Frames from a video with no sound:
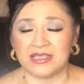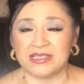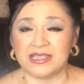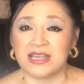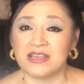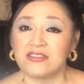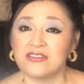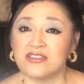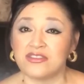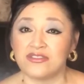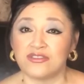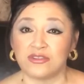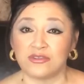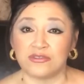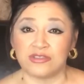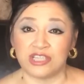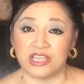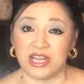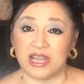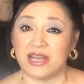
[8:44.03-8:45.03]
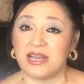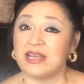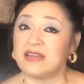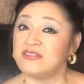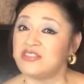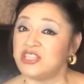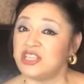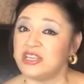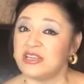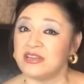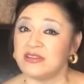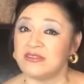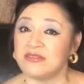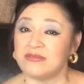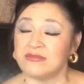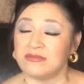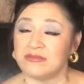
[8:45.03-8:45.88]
sales associate if she could